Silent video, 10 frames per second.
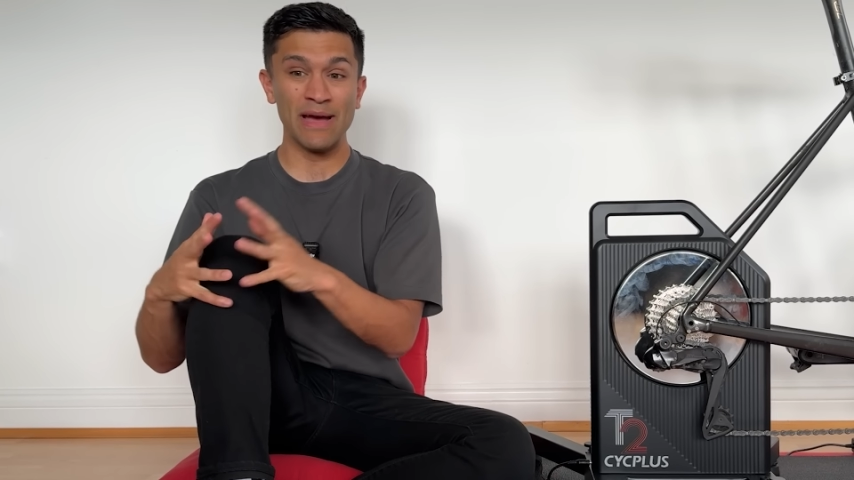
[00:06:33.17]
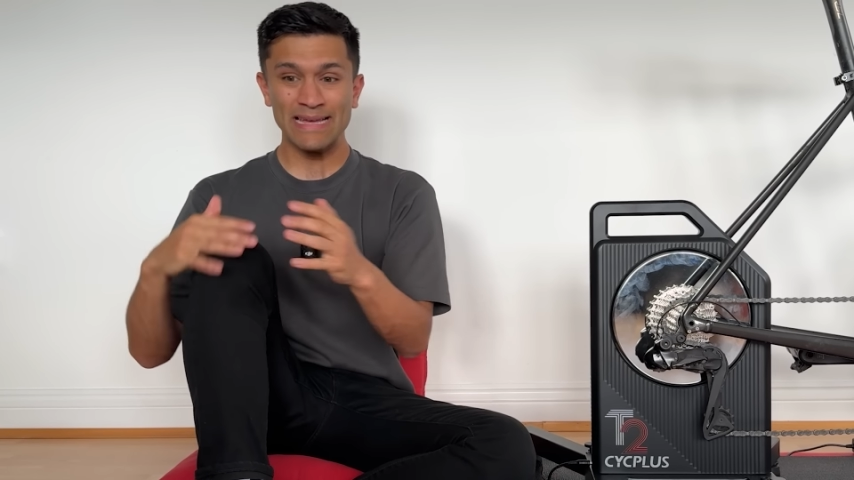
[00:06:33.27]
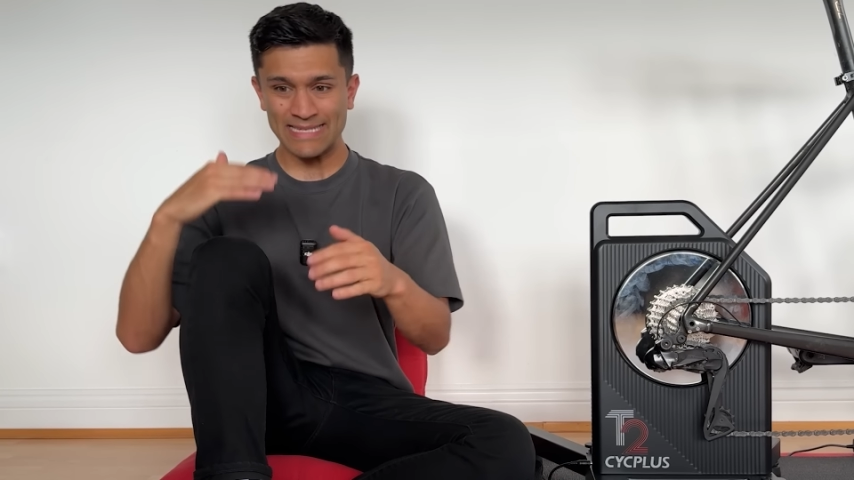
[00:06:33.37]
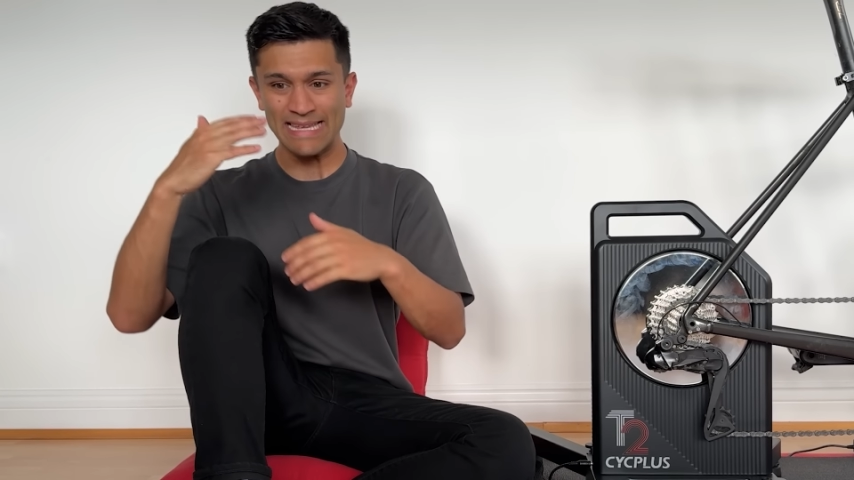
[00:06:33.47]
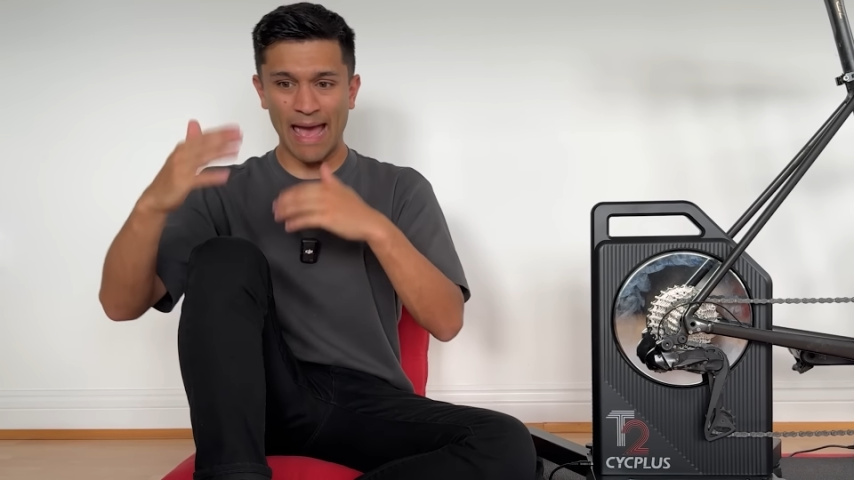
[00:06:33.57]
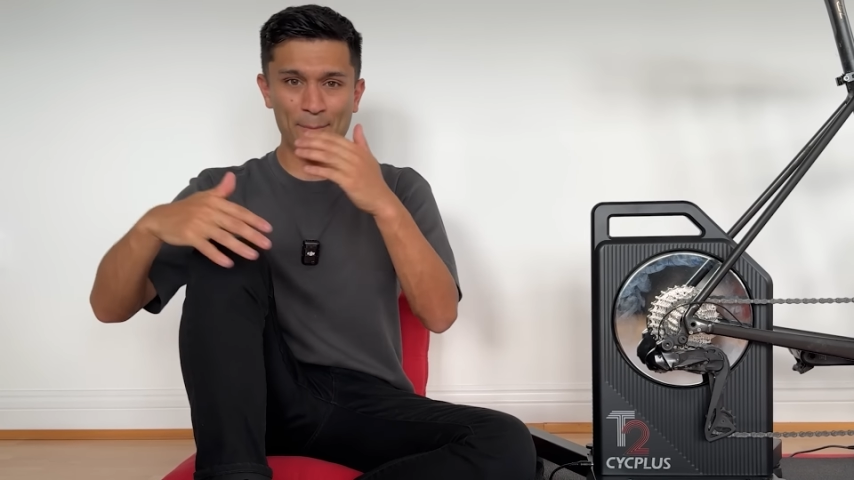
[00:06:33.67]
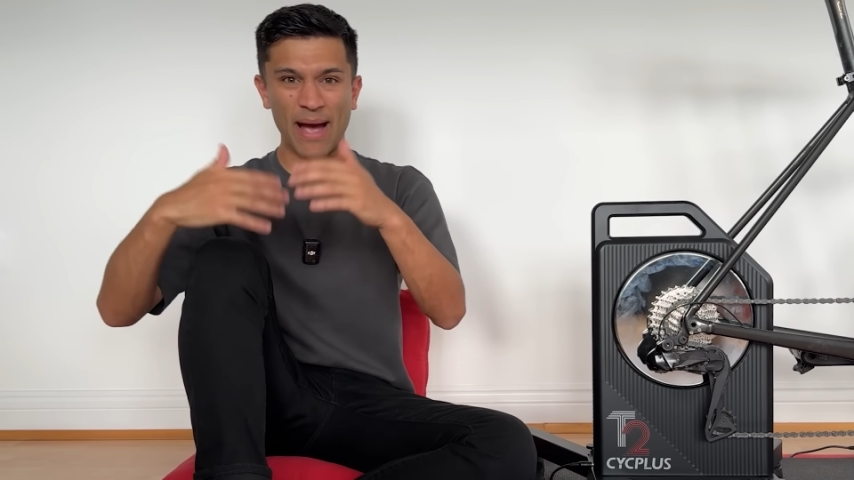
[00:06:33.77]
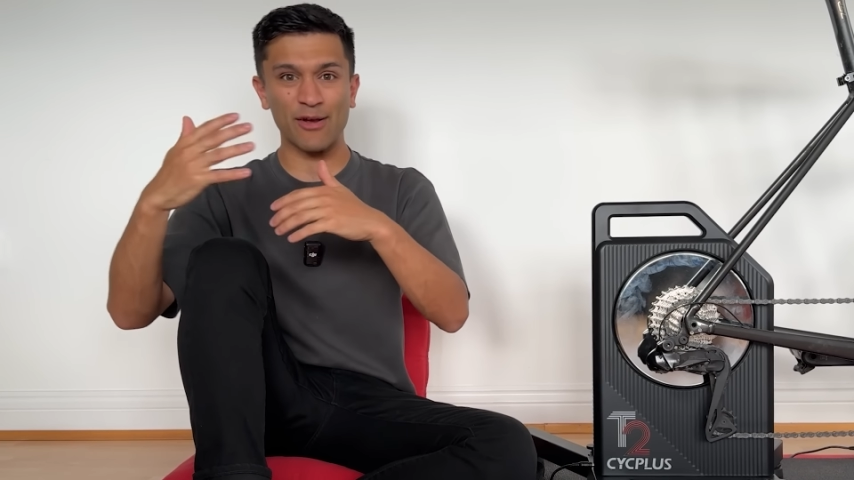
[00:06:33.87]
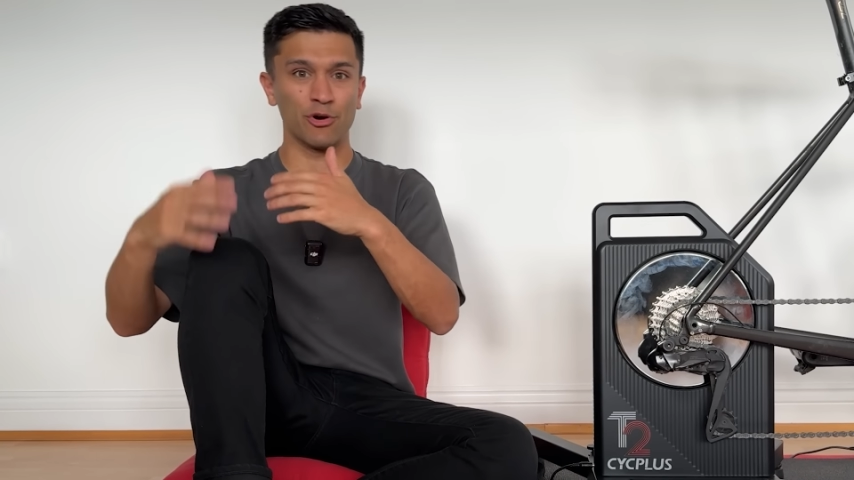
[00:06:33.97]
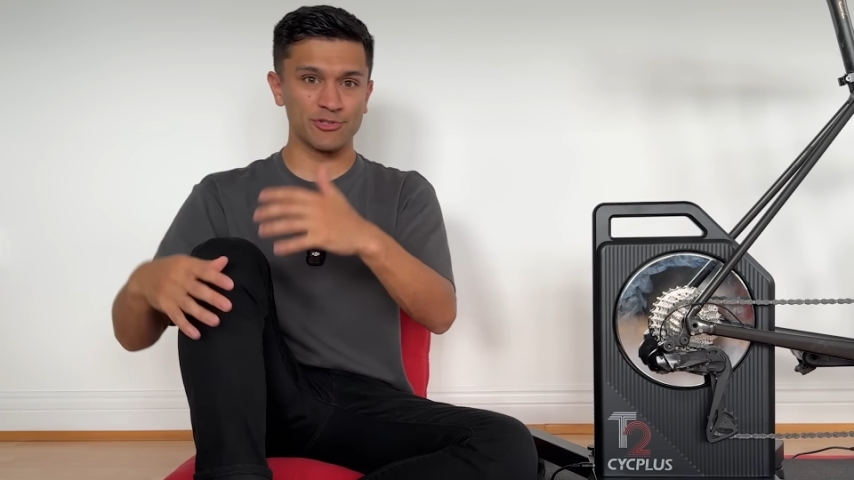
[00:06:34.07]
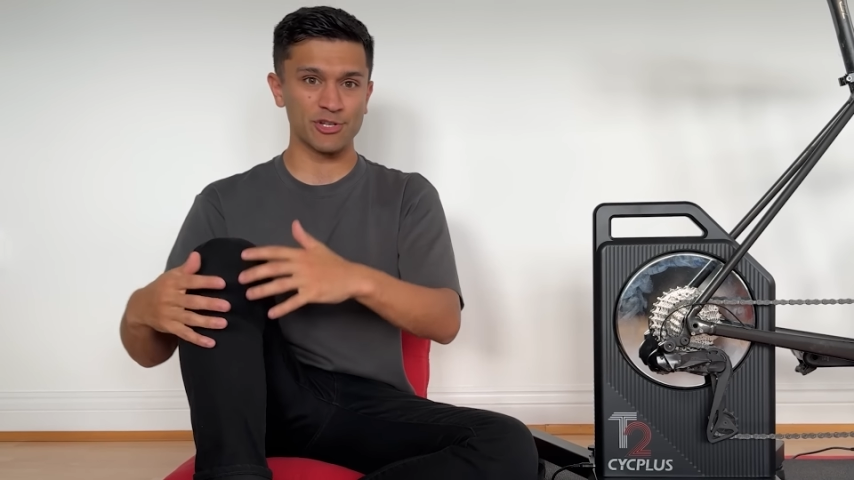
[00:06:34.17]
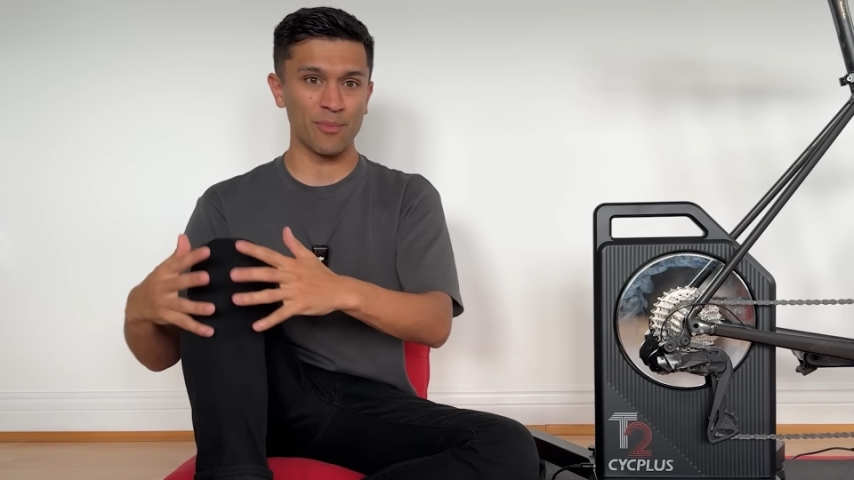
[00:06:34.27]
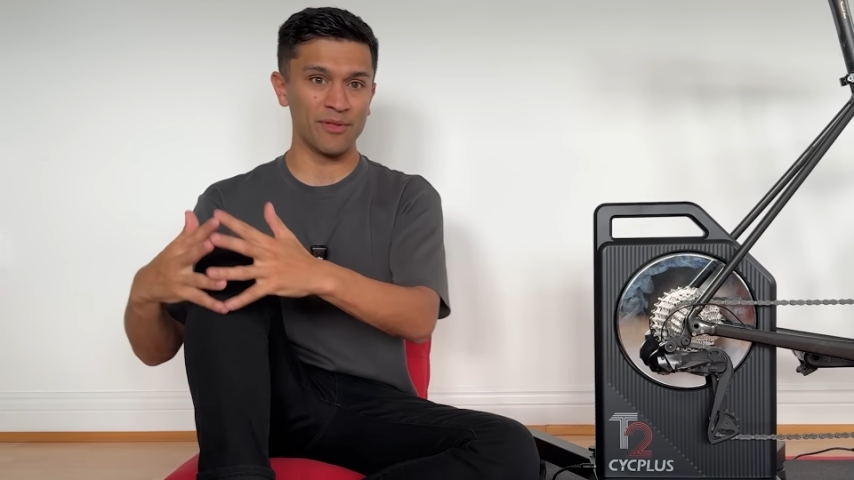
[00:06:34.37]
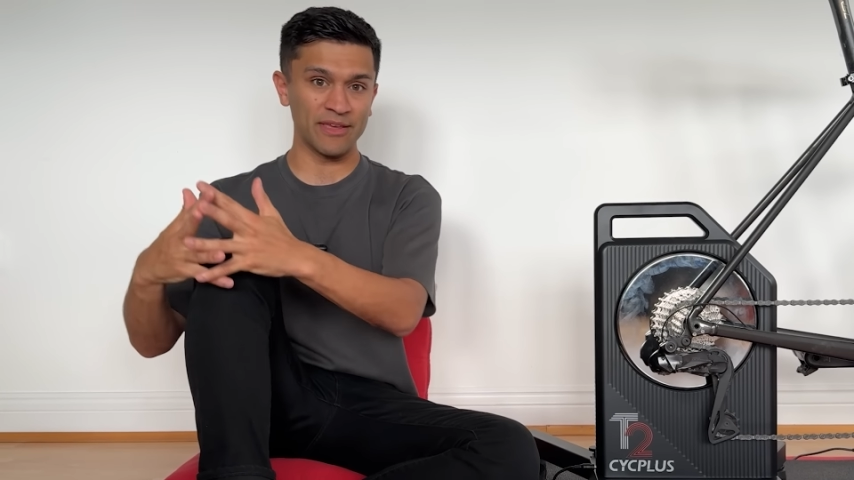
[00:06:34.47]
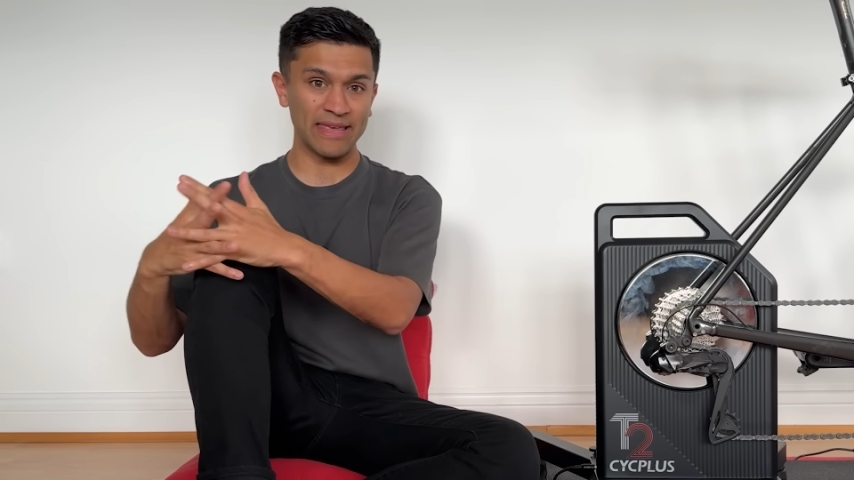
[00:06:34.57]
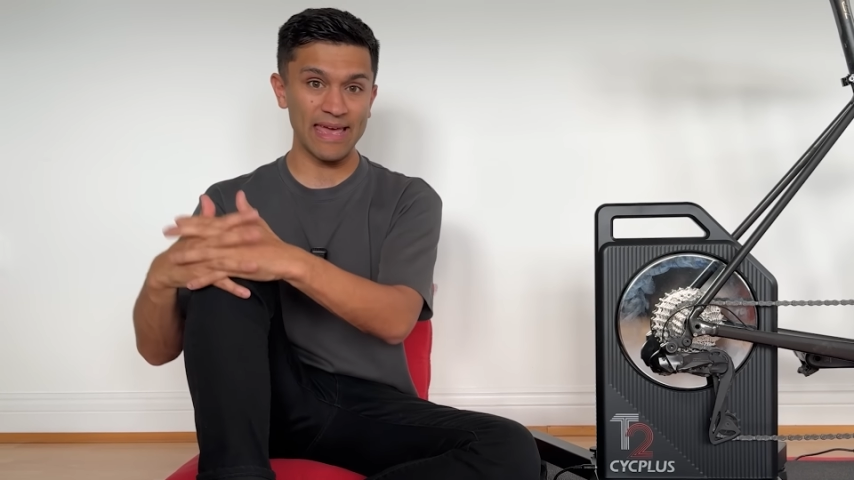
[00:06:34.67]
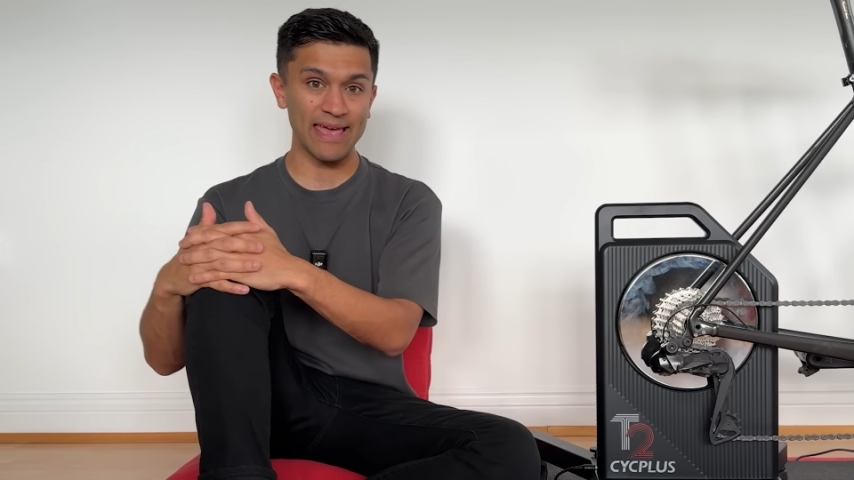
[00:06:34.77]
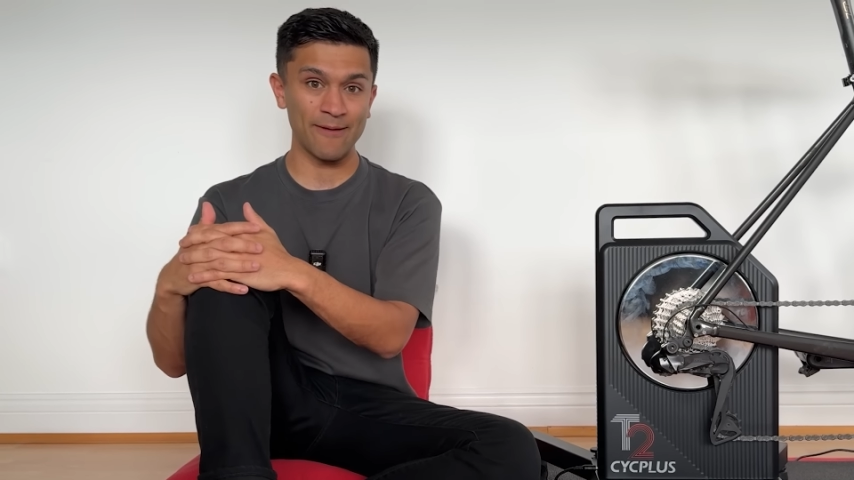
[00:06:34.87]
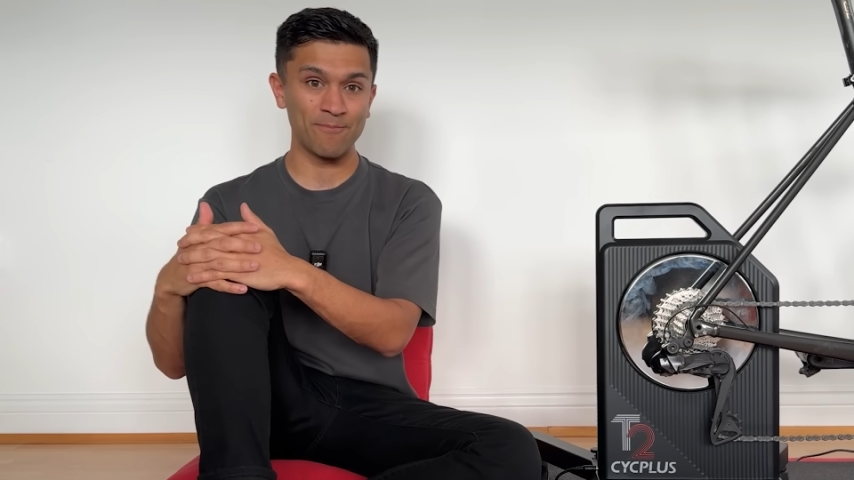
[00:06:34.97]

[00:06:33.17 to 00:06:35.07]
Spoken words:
to get back on top of the gear.